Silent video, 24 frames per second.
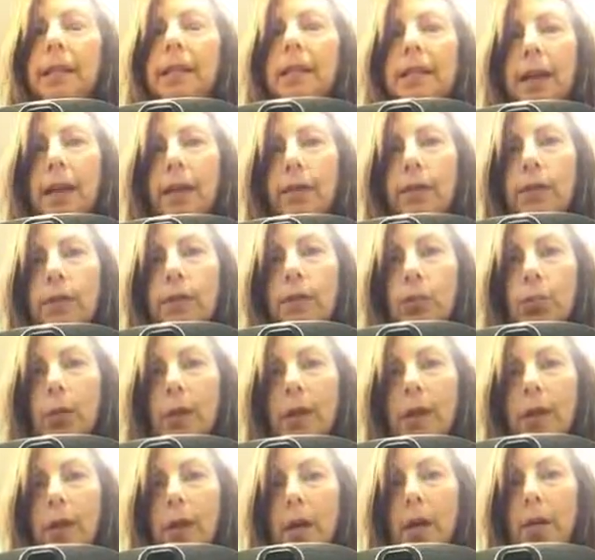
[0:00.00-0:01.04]
the safest
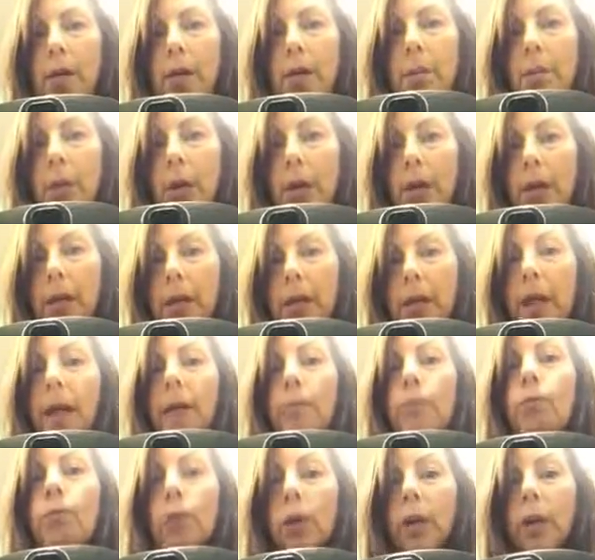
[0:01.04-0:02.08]
one on the market.
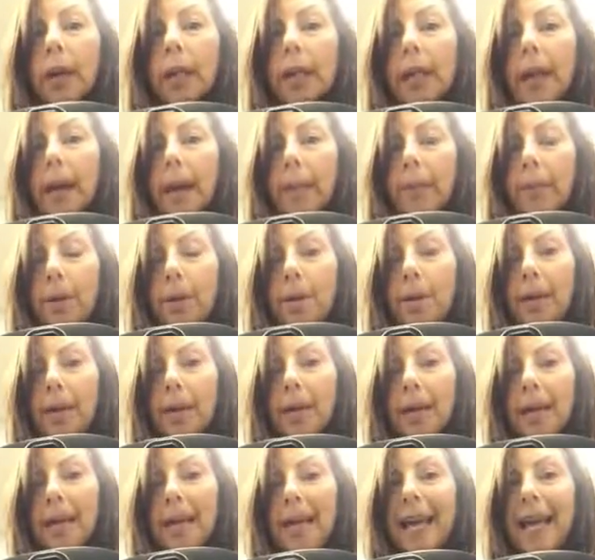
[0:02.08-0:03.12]
I'm really happy
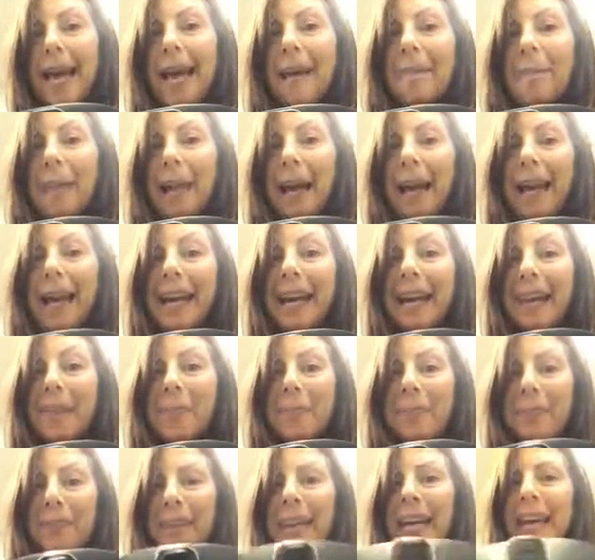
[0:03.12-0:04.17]
about that. Hey,
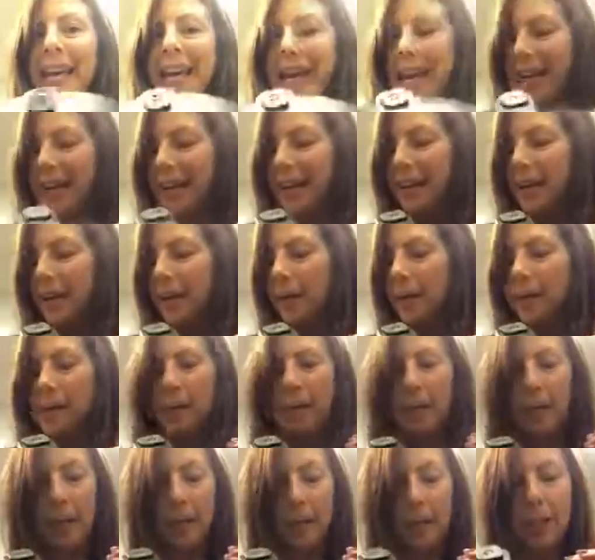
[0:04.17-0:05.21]
Pam!
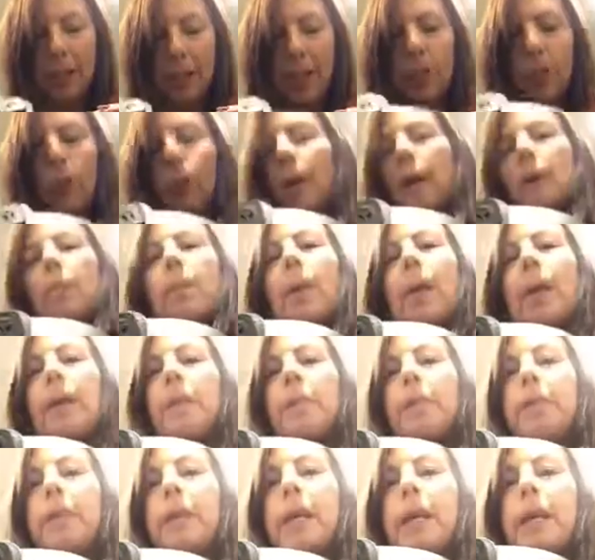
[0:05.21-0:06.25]
And then you'll see the red
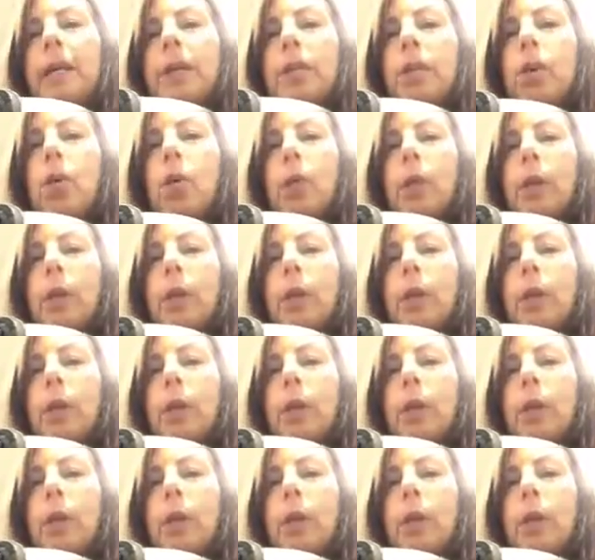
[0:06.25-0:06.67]
button. So